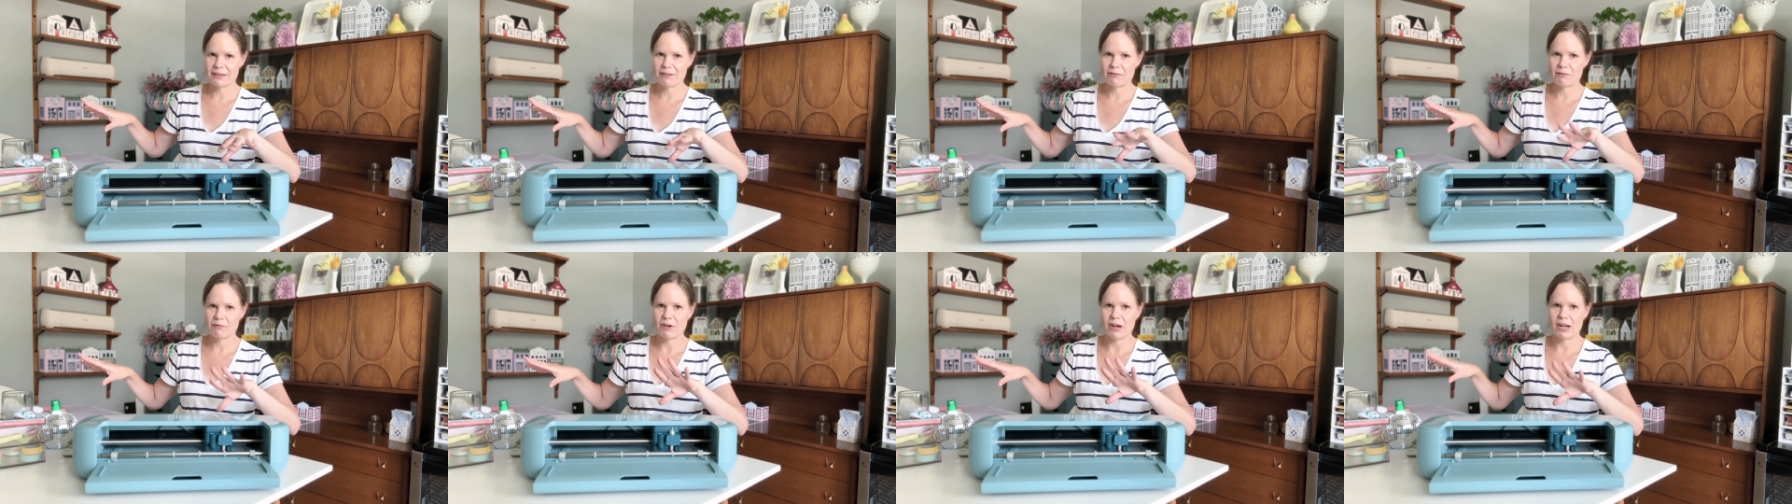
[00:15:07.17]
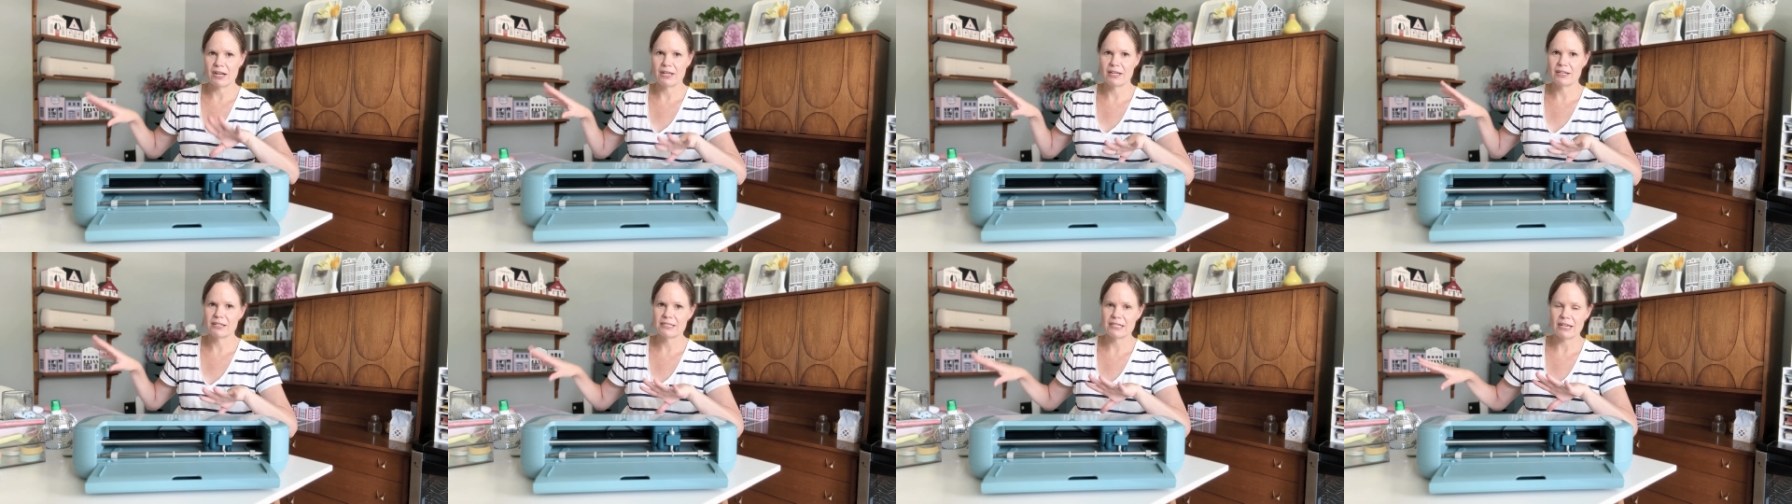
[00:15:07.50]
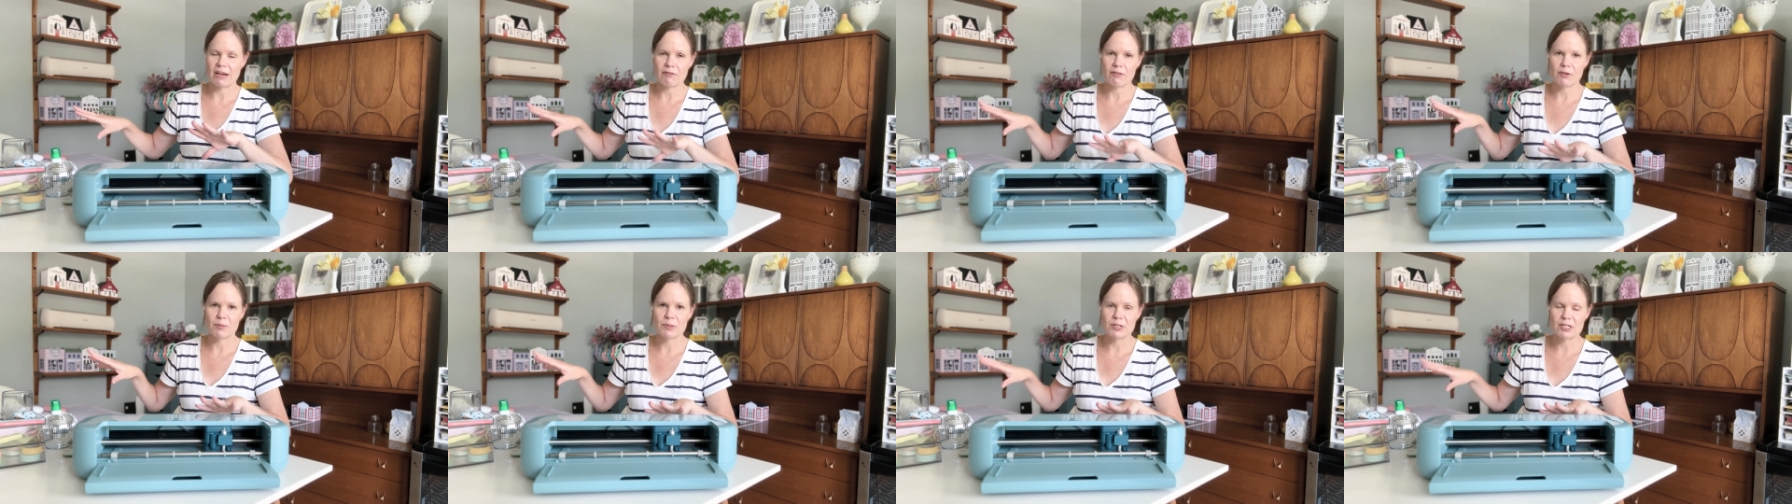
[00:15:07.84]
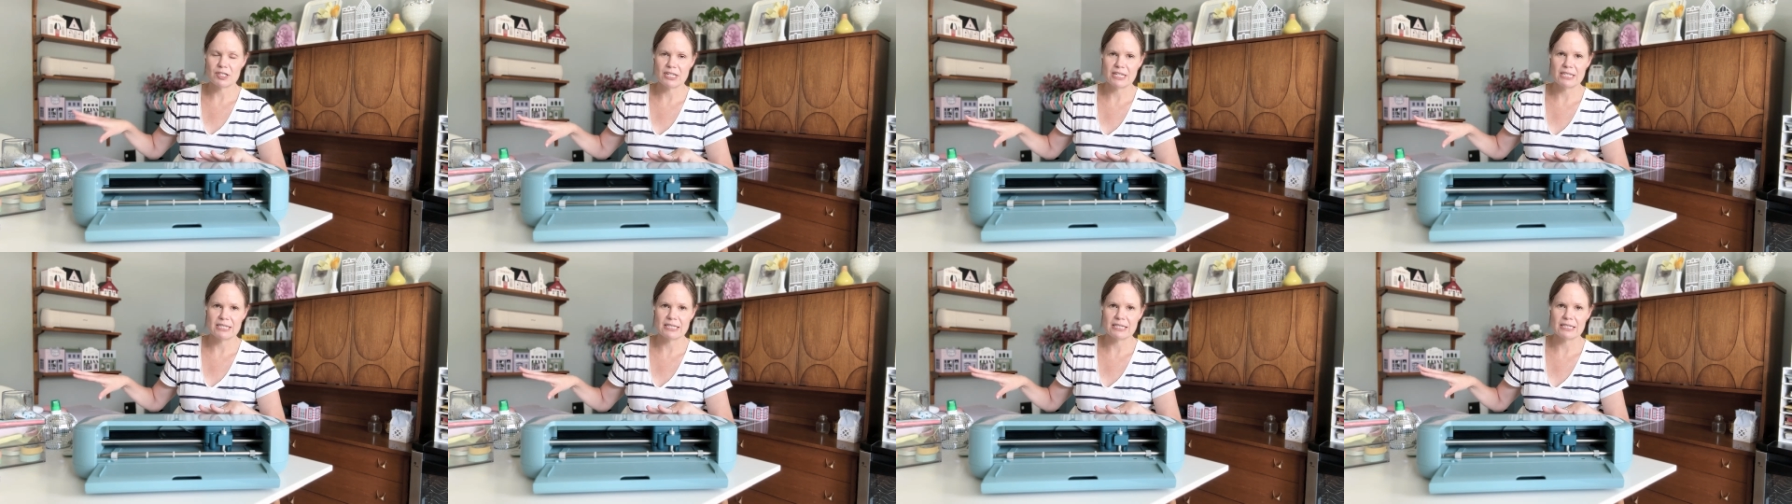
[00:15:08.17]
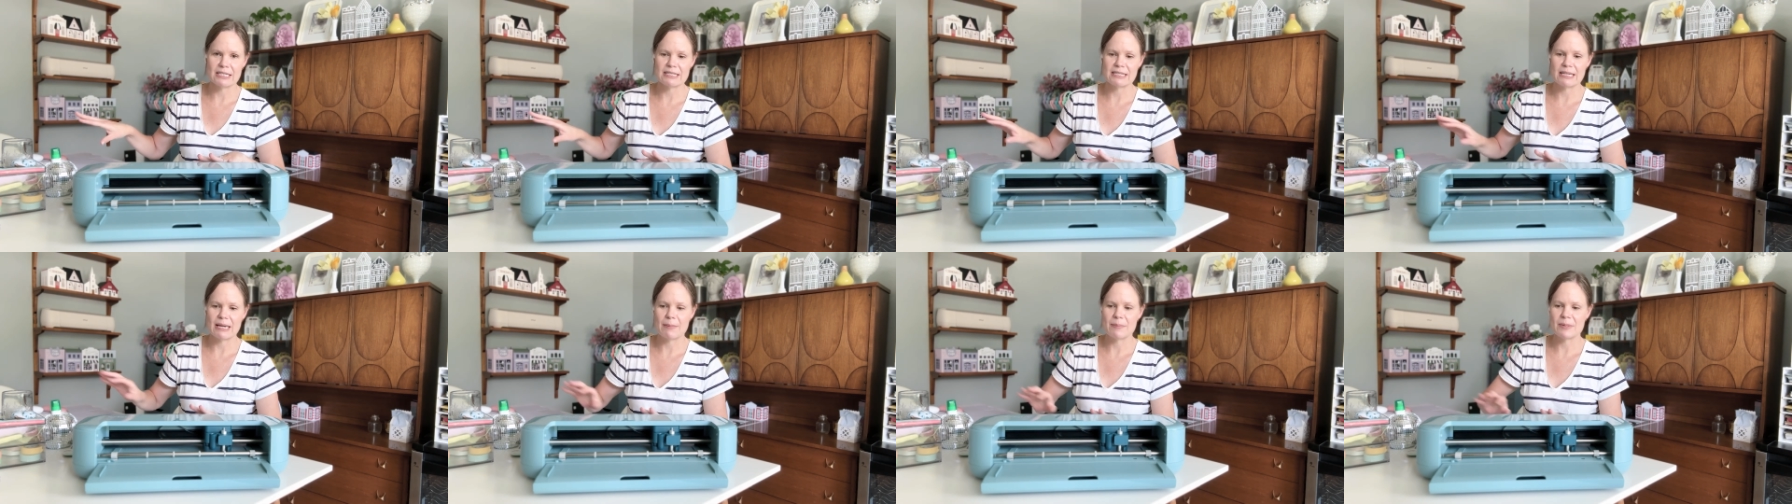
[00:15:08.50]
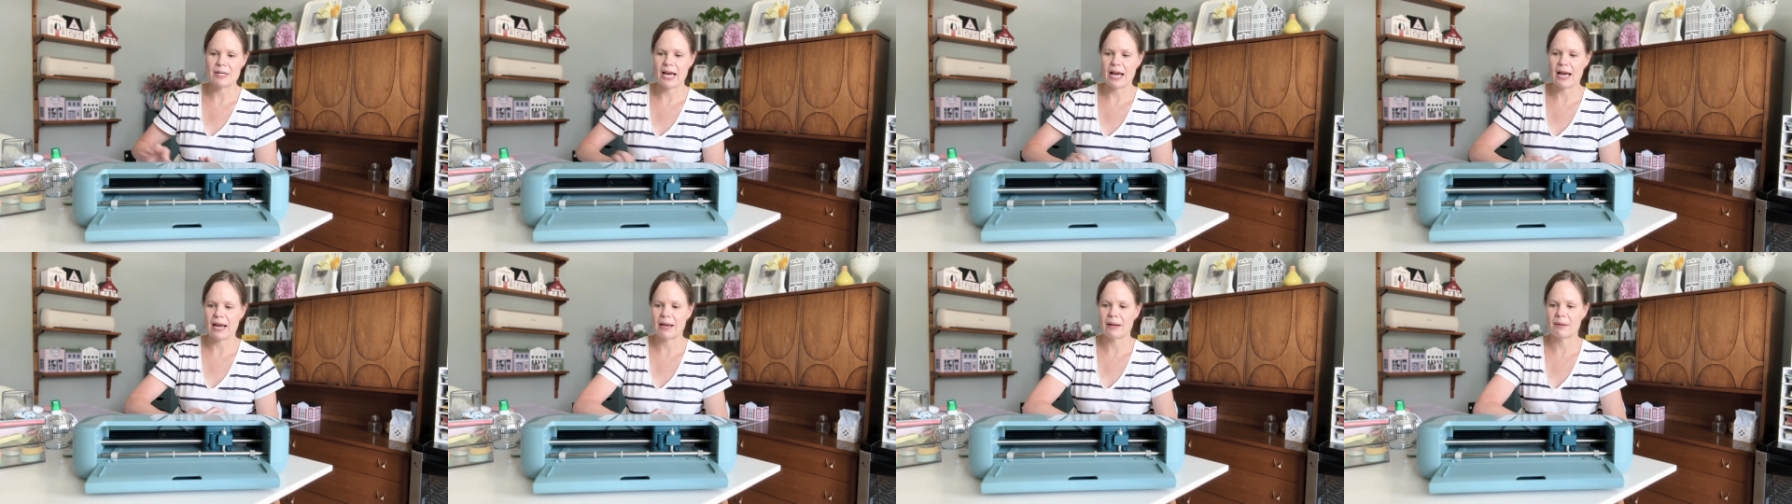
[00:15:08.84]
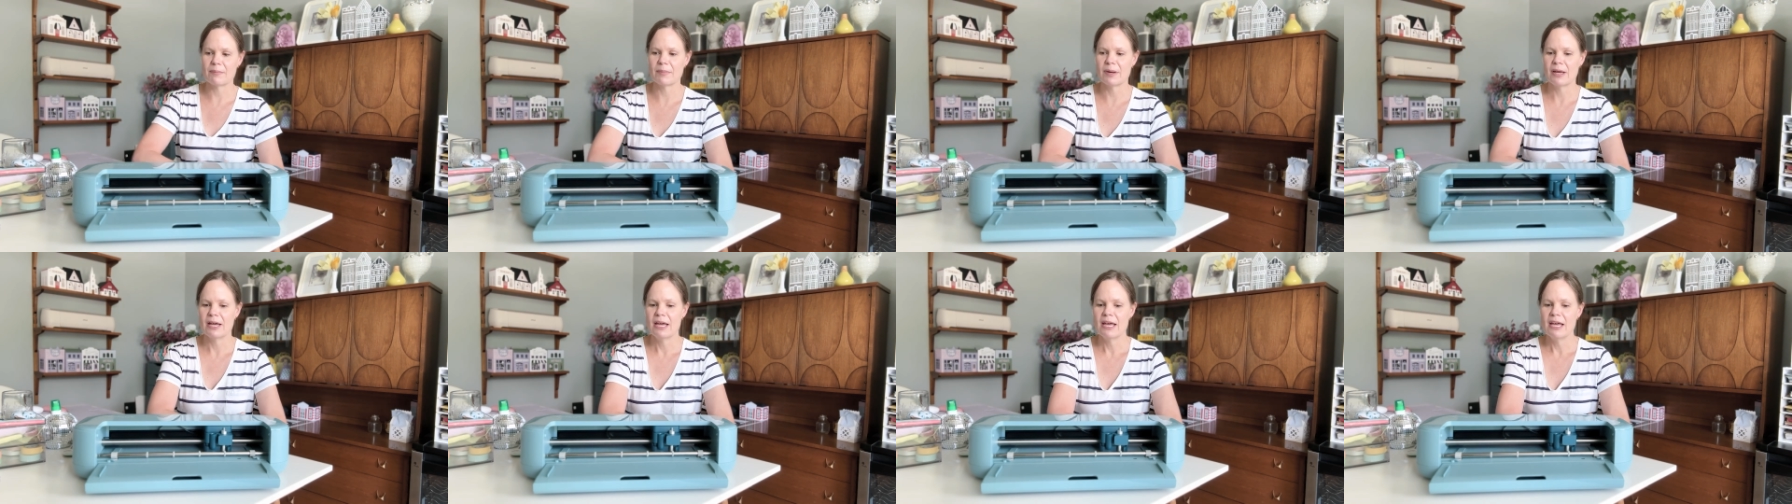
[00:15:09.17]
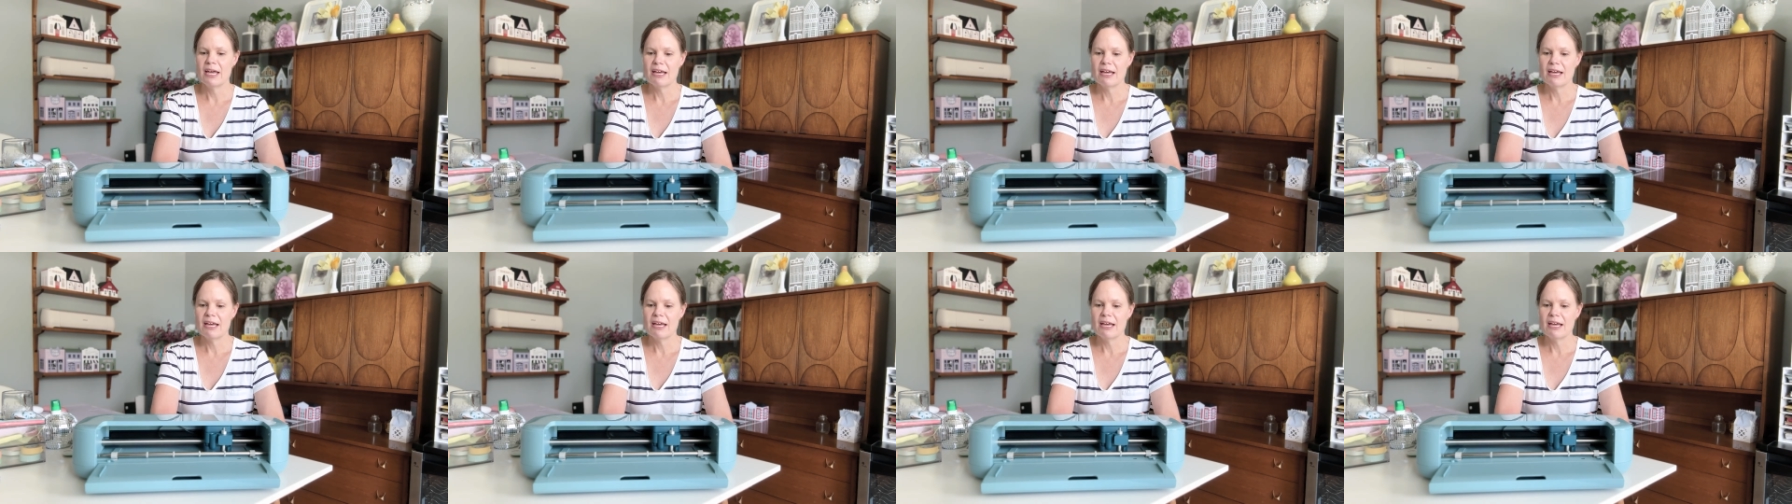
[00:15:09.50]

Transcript: running several machines at the same time.